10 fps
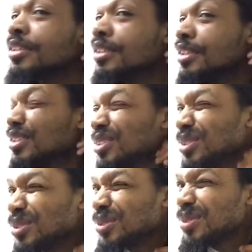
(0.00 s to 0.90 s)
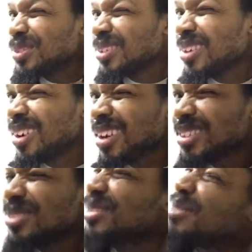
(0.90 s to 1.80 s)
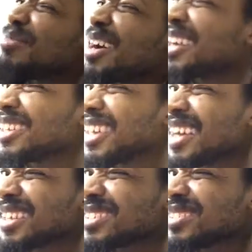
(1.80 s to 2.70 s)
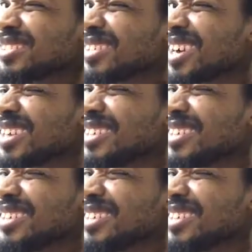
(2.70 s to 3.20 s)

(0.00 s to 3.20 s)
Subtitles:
These two are two combined locks right